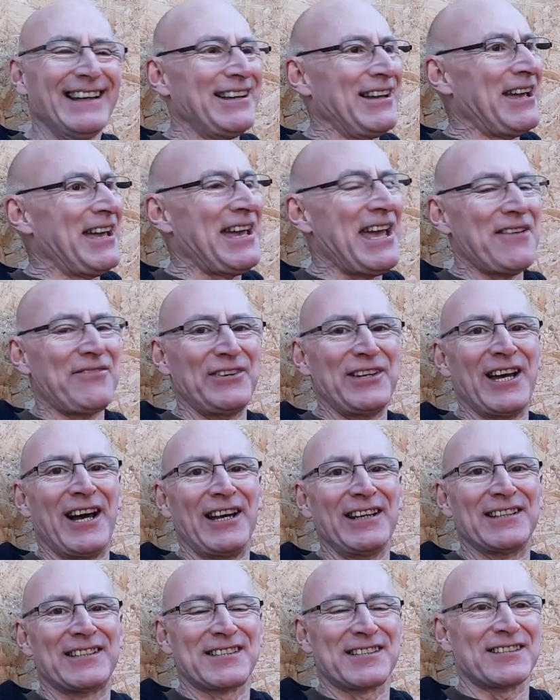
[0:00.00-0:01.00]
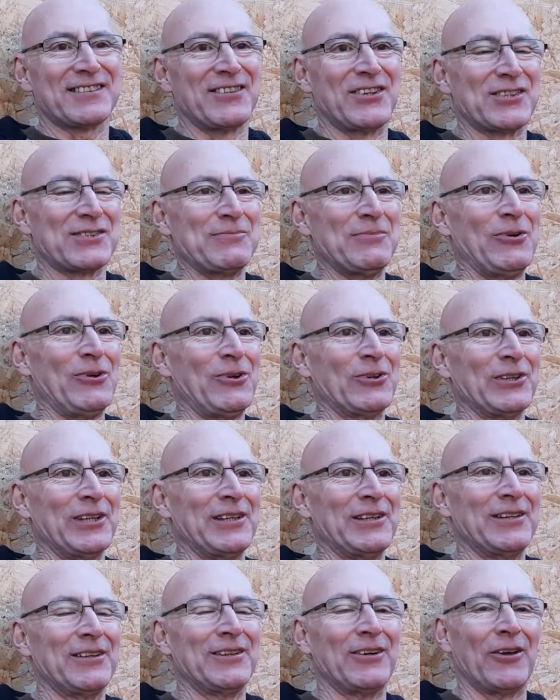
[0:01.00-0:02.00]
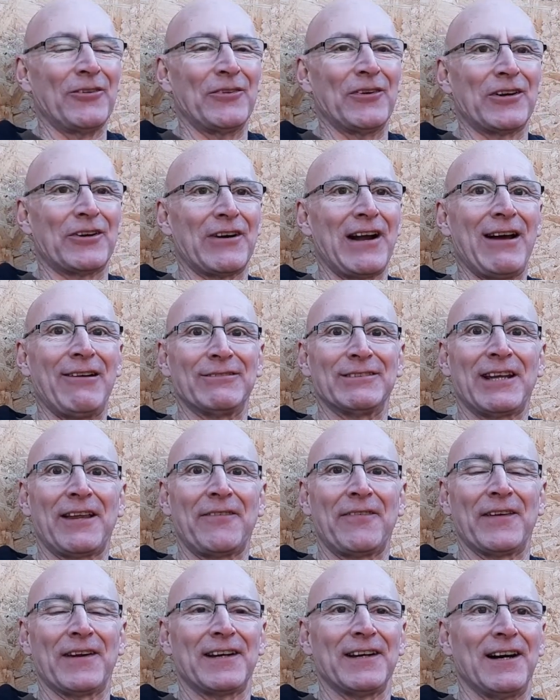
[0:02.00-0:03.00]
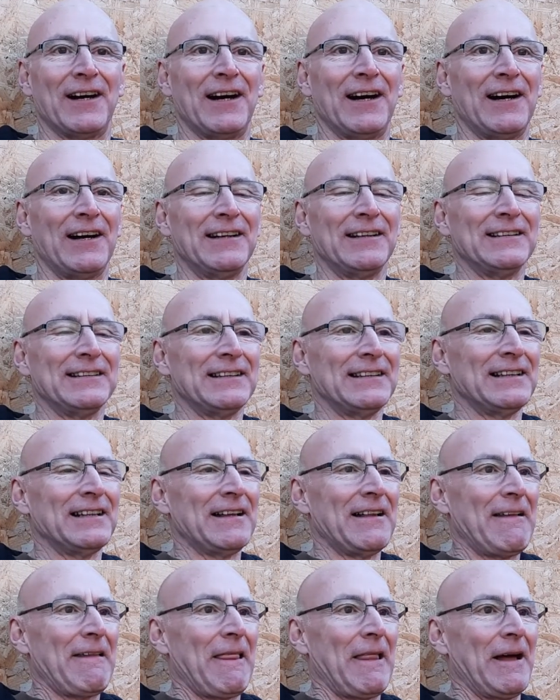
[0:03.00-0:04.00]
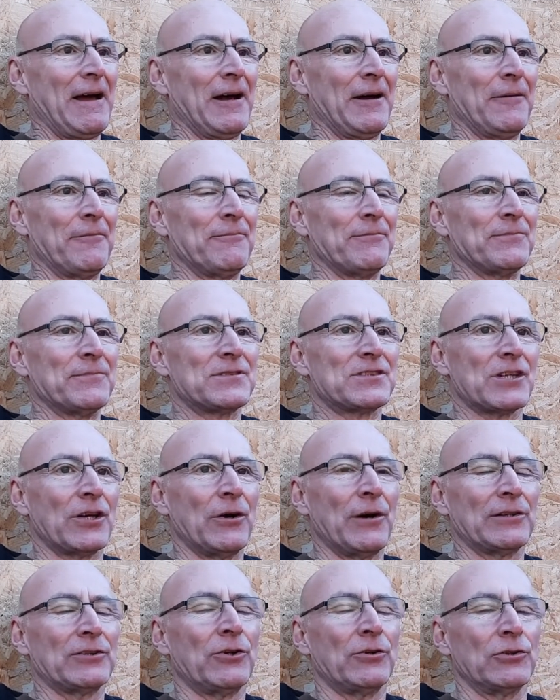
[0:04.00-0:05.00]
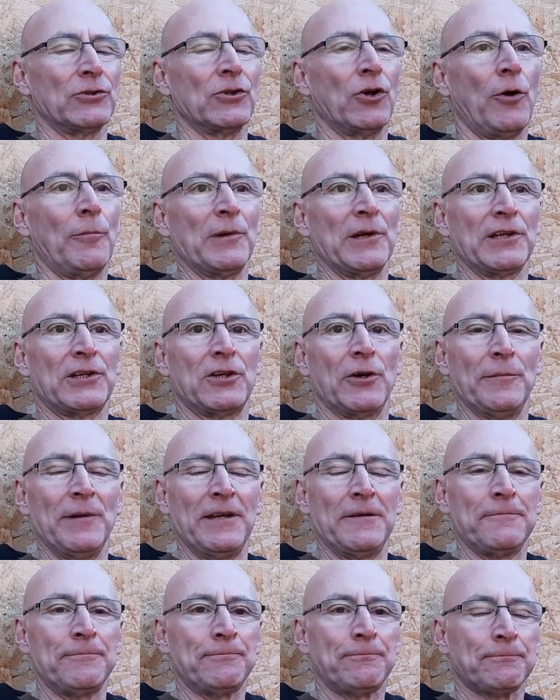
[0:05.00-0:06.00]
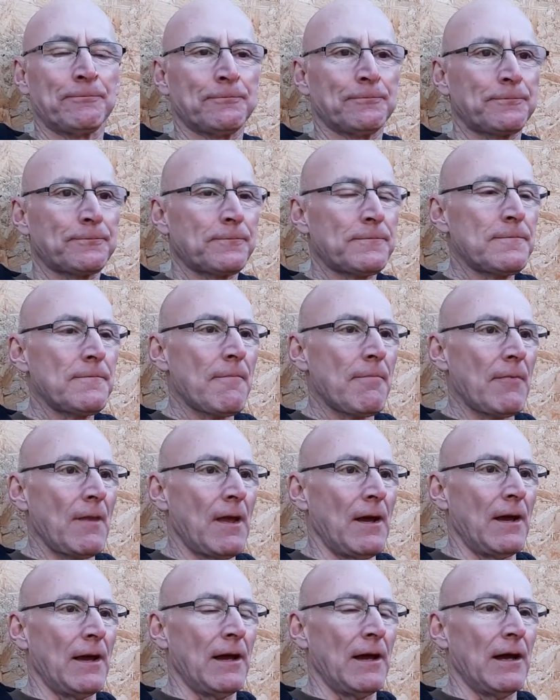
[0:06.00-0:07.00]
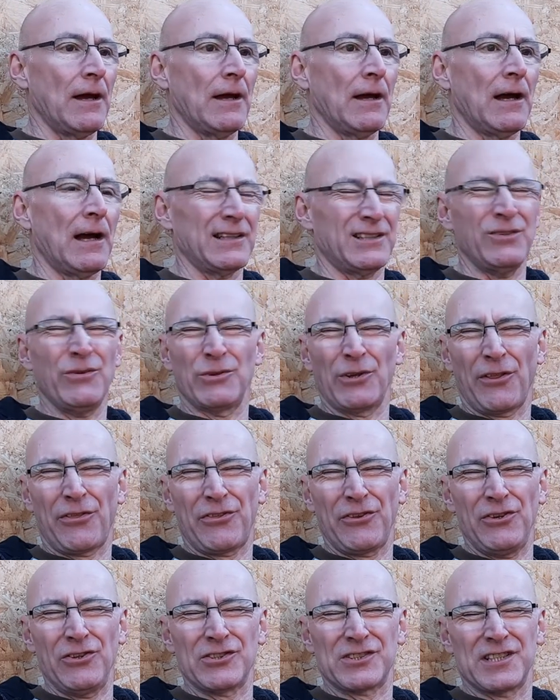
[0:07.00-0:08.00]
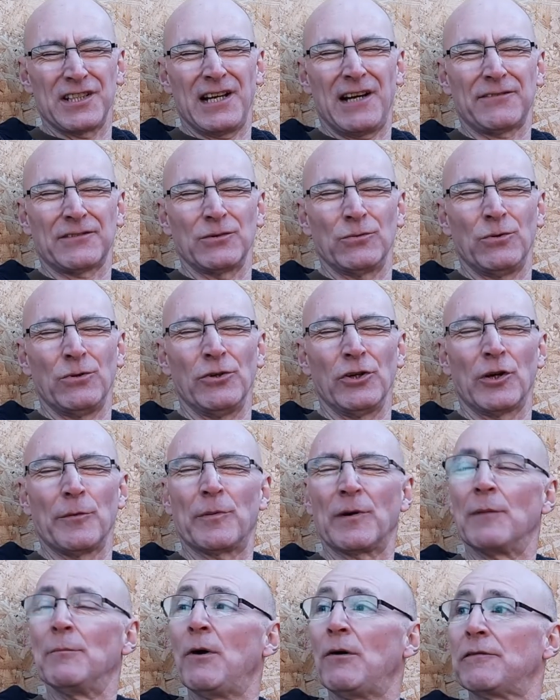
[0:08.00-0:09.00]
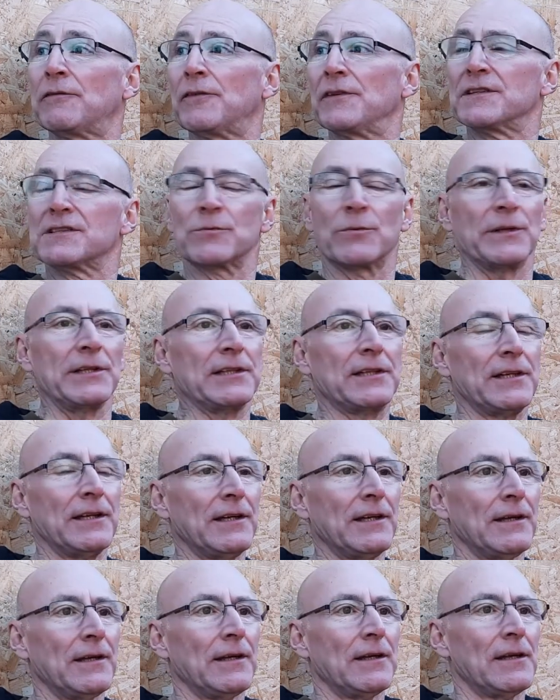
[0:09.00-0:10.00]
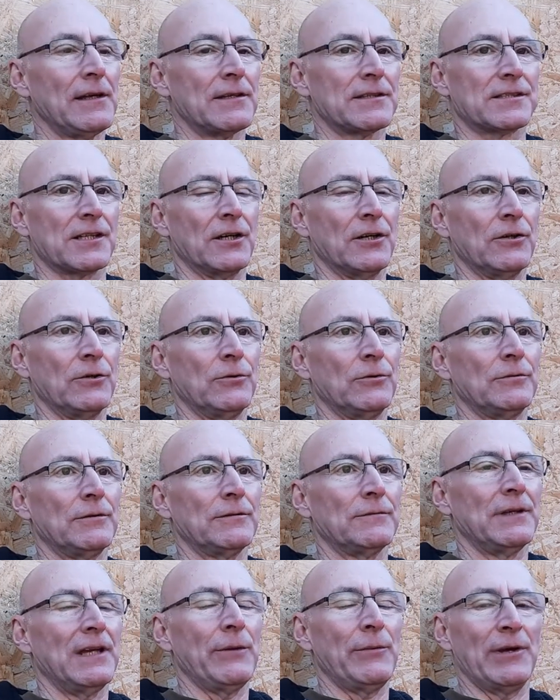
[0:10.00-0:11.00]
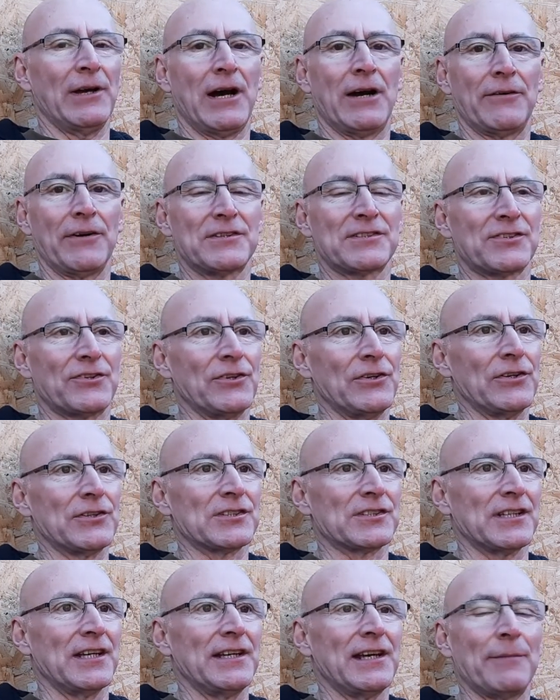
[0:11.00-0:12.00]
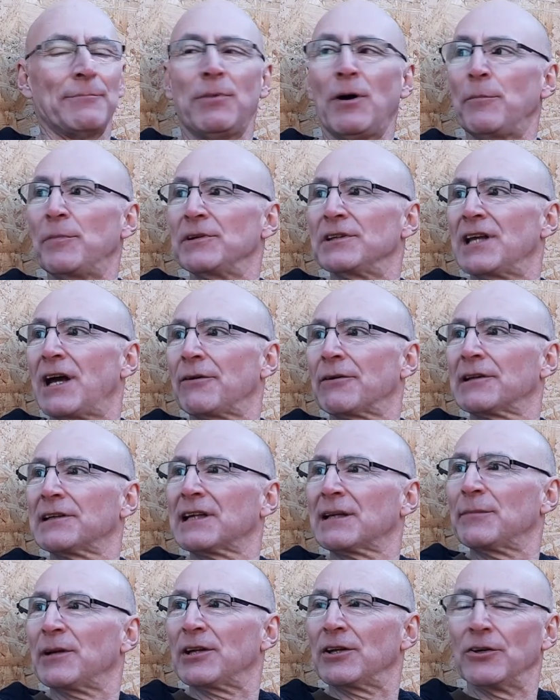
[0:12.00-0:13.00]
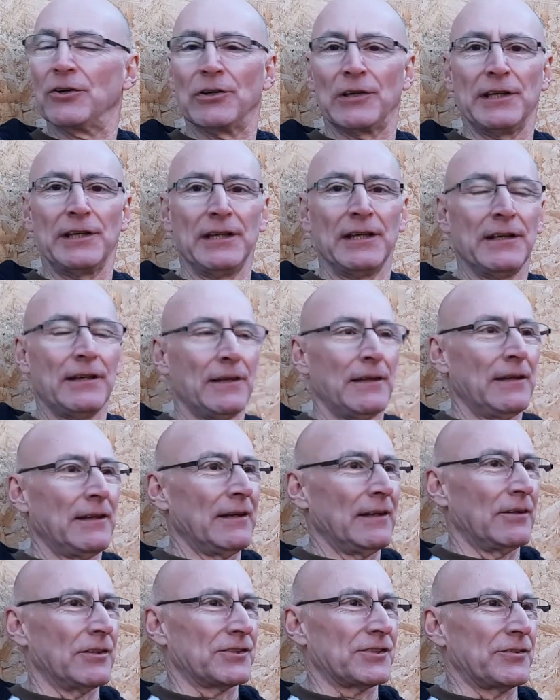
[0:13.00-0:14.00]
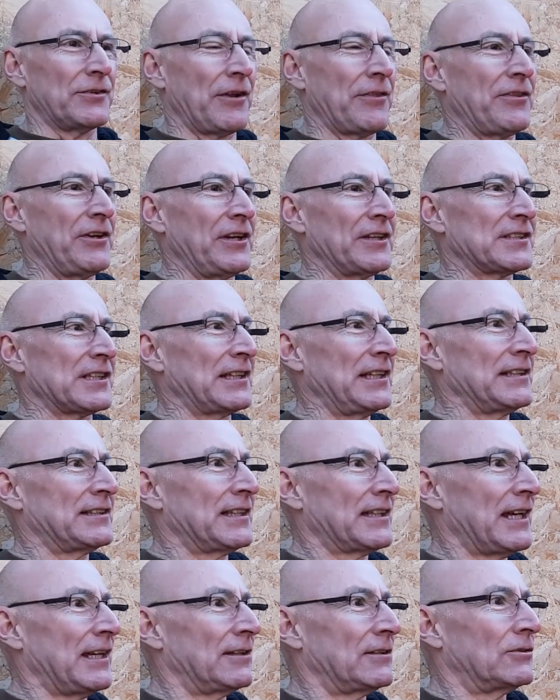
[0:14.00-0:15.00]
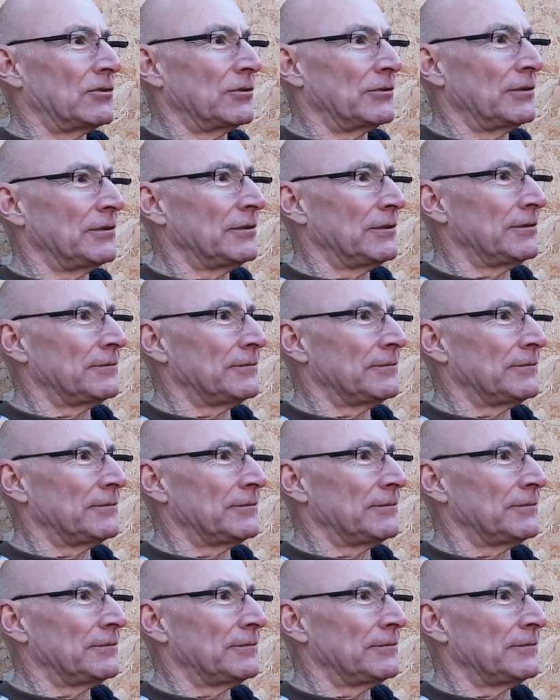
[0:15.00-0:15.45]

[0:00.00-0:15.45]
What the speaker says: Heavy ice this morning on the ground and the car. So I don't normally come in. I do on a Thursday after work, but I'm off this week. So here we are, it's Thursday. I'm popping down a little bit early because there are things I need to get done